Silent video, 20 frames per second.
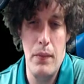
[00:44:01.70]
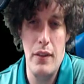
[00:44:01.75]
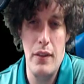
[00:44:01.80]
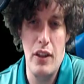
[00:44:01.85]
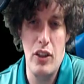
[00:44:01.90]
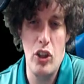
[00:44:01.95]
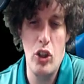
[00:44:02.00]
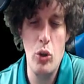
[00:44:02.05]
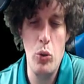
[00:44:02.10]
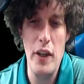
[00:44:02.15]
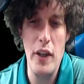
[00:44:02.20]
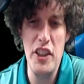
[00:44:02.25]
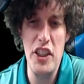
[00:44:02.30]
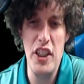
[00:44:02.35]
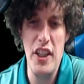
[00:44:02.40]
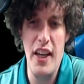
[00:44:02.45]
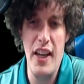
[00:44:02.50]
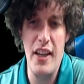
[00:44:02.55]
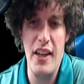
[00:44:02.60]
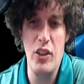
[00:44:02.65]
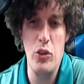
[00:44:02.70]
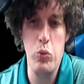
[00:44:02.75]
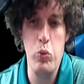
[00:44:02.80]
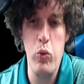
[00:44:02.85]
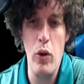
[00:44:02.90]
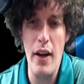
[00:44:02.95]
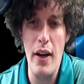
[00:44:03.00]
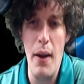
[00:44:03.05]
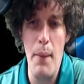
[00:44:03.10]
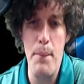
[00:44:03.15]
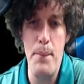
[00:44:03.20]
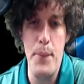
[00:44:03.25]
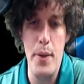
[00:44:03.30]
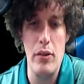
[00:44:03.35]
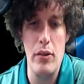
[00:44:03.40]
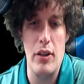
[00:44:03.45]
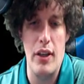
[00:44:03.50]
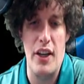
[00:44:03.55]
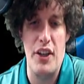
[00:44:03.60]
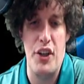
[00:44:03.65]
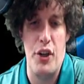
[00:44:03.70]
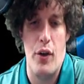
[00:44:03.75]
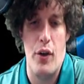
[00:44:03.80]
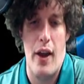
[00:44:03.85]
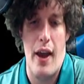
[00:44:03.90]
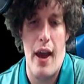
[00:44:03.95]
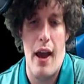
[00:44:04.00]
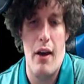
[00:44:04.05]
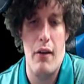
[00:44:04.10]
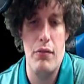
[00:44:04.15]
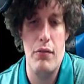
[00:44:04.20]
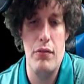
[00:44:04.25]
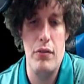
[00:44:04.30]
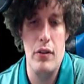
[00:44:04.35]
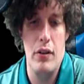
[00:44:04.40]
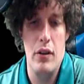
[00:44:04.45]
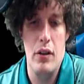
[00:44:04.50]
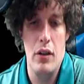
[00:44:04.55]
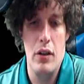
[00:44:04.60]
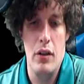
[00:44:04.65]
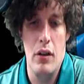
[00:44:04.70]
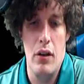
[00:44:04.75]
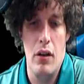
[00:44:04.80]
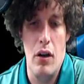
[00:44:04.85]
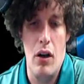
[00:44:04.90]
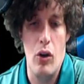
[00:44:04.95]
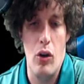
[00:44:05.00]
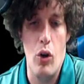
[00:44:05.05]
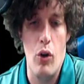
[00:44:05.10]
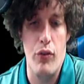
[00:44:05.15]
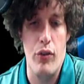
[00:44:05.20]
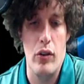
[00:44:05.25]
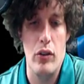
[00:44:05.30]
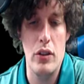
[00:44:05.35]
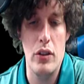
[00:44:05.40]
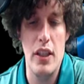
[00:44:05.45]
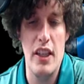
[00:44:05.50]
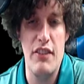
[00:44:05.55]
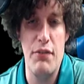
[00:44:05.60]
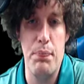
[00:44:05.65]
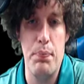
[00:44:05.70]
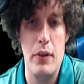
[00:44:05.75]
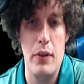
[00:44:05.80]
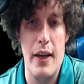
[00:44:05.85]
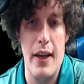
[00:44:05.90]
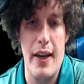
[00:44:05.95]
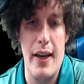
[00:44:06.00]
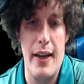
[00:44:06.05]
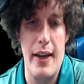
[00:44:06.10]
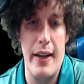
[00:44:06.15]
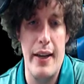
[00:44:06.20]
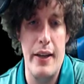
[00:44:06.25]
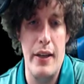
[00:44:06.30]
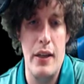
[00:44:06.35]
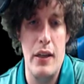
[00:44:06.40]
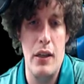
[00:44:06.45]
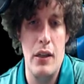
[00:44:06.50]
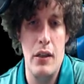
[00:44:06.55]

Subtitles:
Now the question is, what ability do you have? Go for a Leaf Blade.